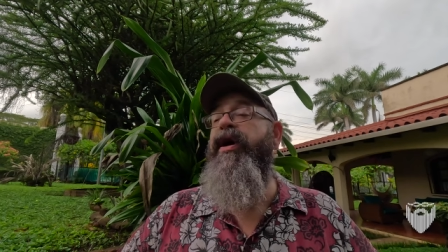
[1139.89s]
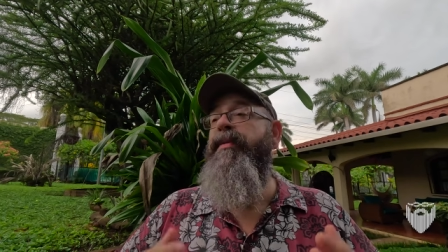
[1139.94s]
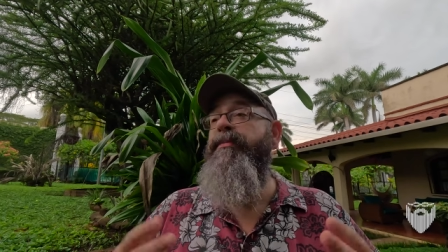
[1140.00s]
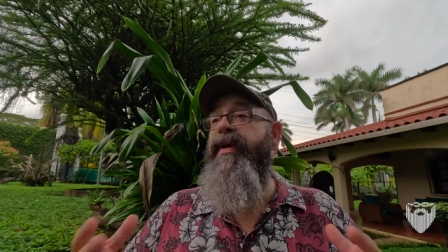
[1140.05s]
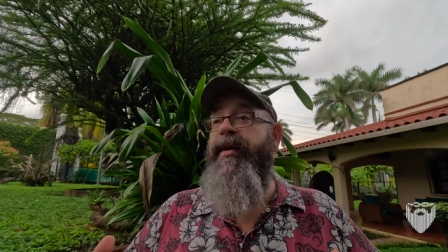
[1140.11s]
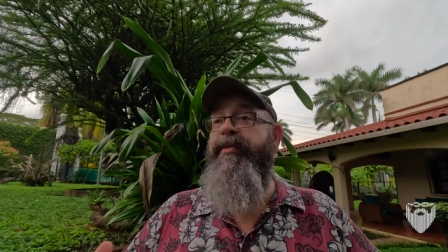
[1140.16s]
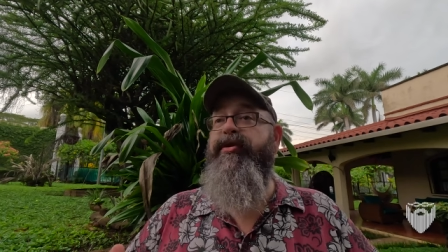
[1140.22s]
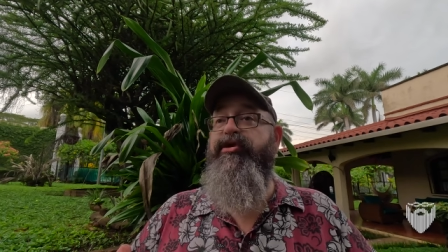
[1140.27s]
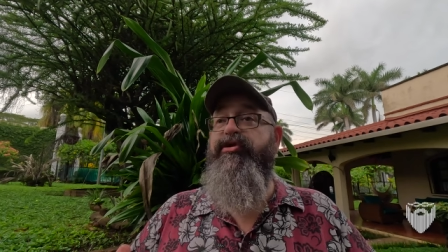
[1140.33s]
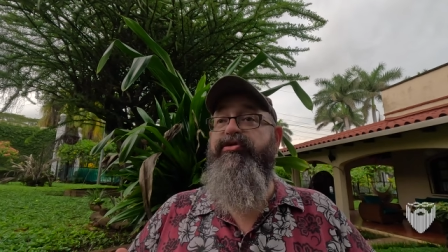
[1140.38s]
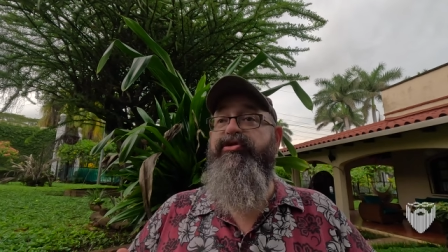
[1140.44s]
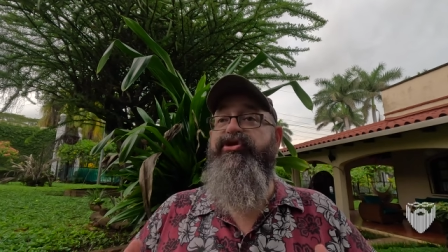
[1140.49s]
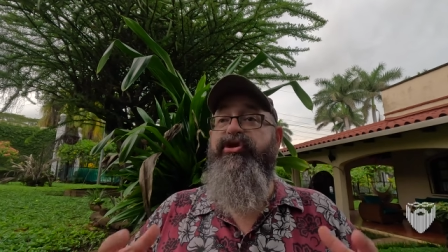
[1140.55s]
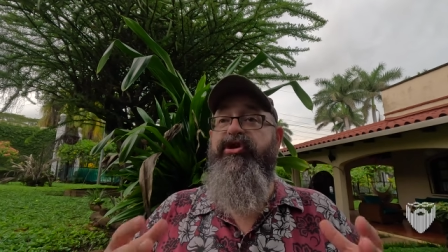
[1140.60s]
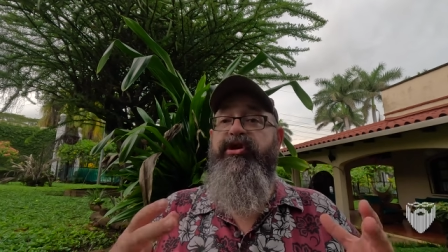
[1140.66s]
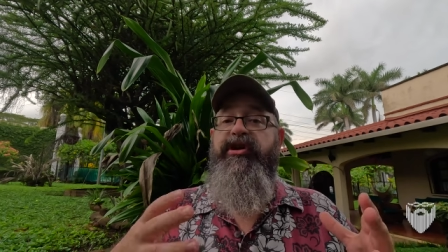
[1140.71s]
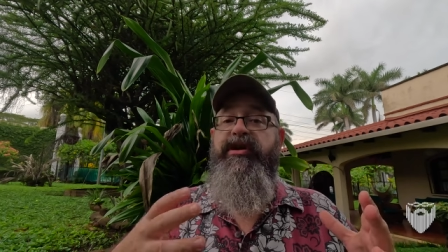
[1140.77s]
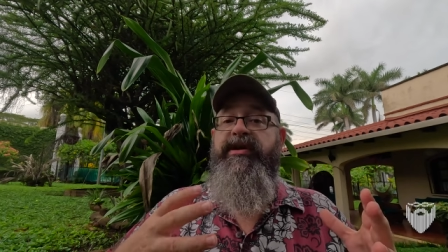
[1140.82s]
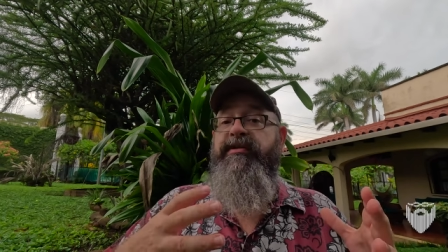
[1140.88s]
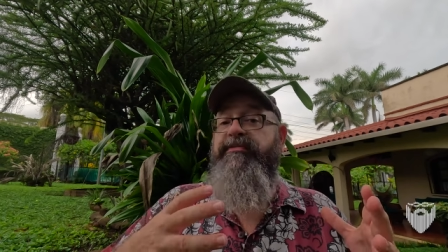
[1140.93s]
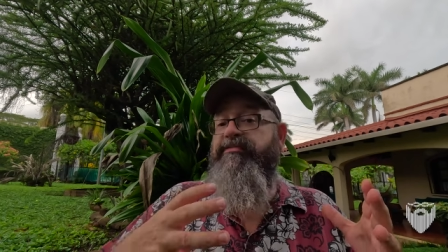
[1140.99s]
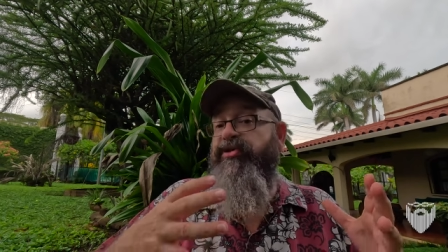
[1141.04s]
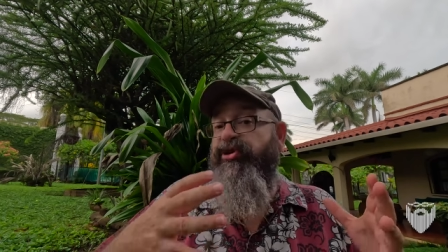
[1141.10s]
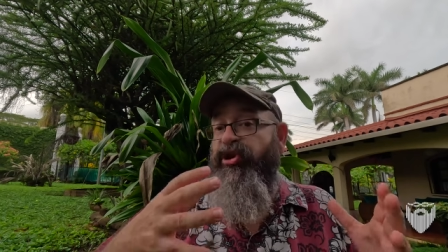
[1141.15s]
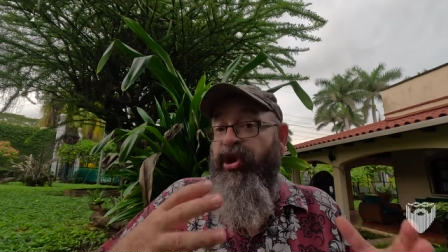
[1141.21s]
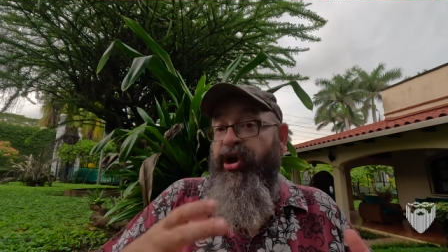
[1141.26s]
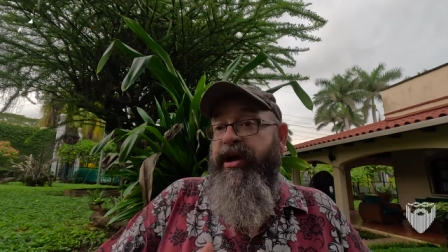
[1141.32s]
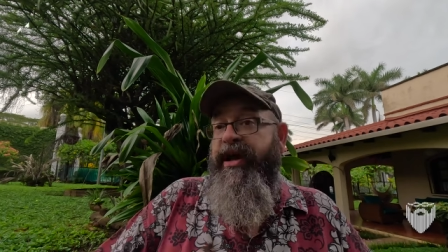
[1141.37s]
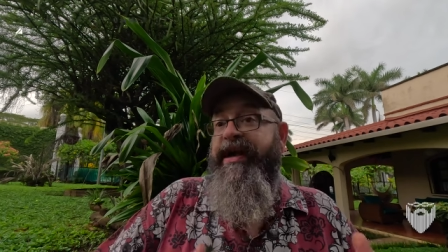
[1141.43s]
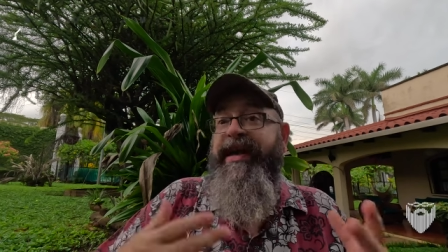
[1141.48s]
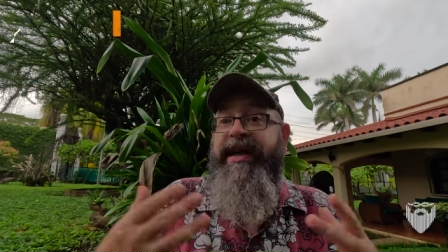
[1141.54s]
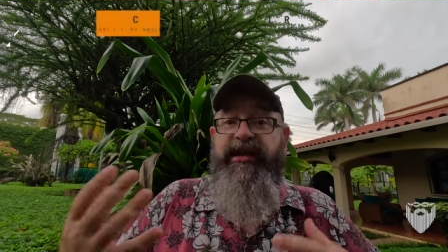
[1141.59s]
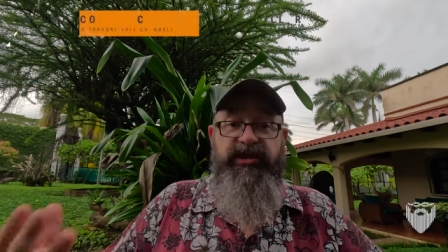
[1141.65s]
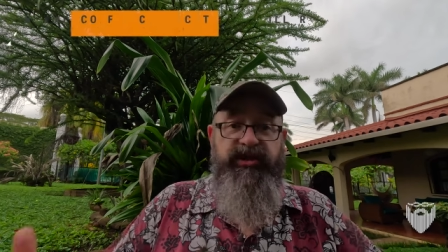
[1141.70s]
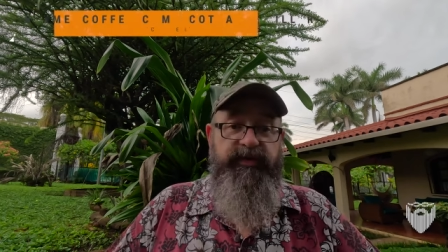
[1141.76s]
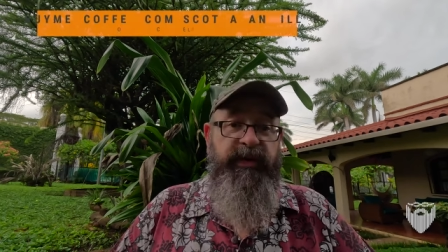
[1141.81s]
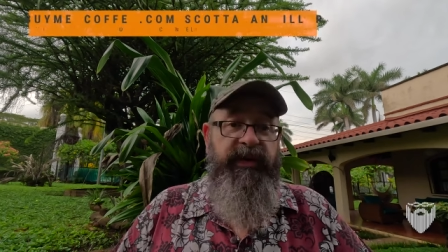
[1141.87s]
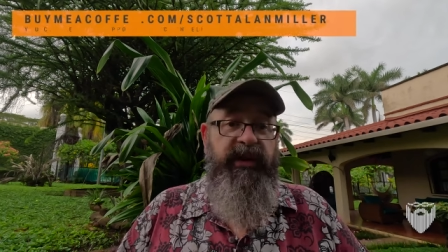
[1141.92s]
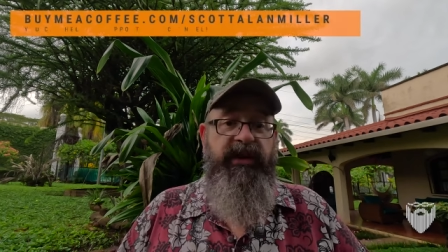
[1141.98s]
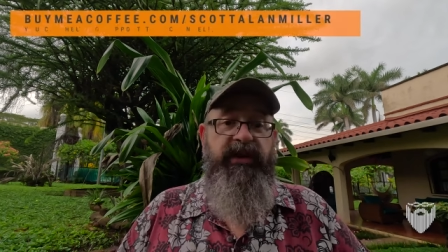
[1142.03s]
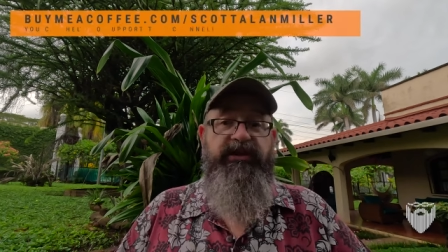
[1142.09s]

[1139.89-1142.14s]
Maybe you should look at English-speaking